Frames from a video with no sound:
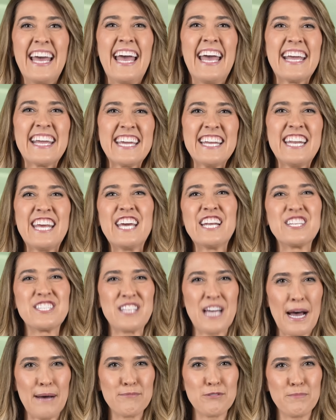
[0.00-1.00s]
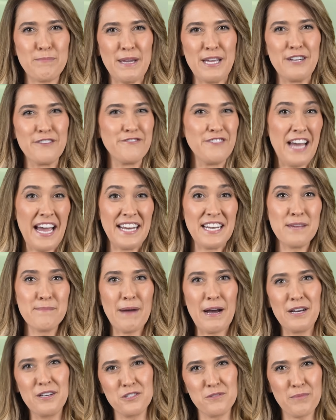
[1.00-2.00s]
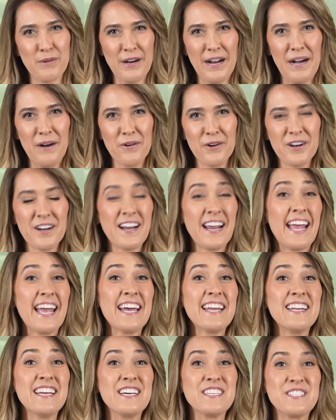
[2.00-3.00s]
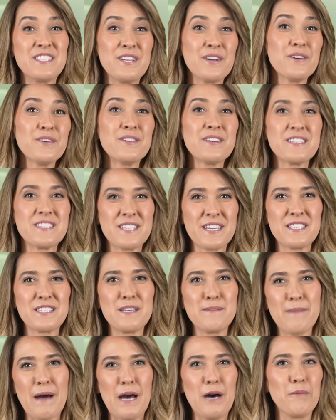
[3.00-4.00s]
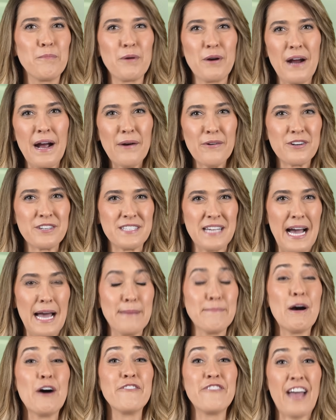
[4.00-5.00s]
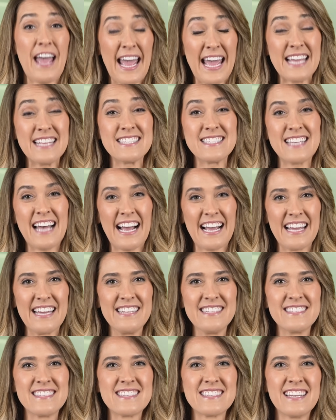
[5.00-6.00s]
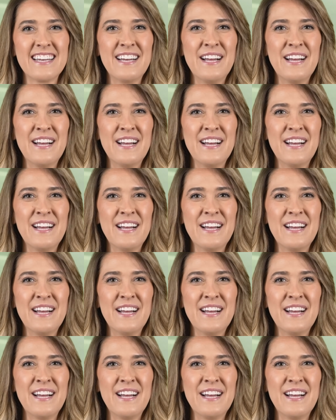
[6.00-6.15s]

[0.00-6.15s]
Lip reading: It can hit a top speed of 90 miles per hour and a 0 to 60 mile per hour time of 8 seconds.